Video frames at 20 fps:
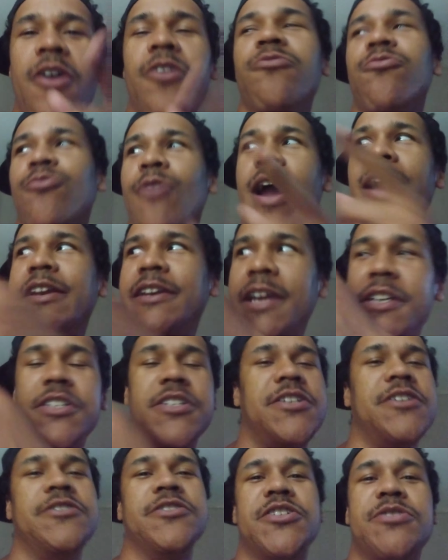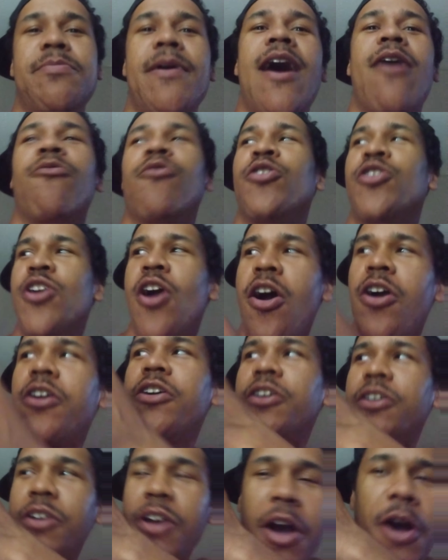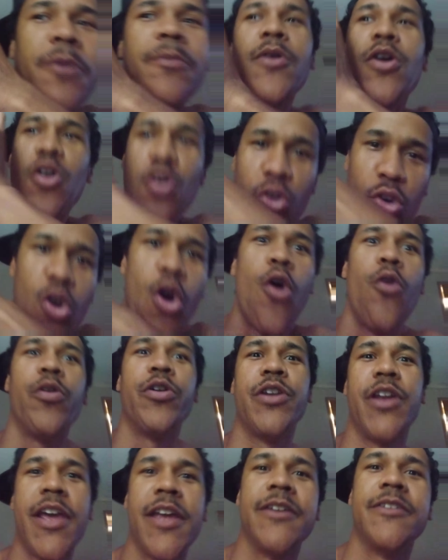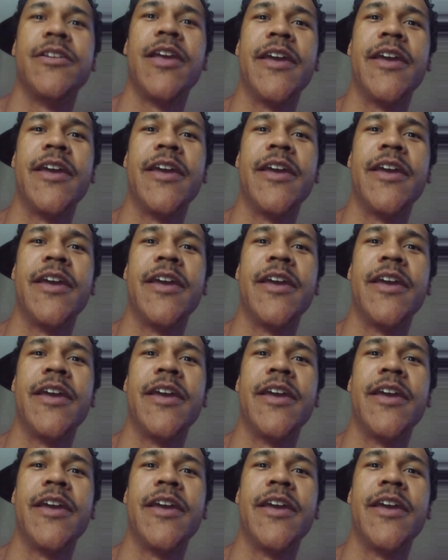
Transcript: right next to the spot where y'all can come go in and,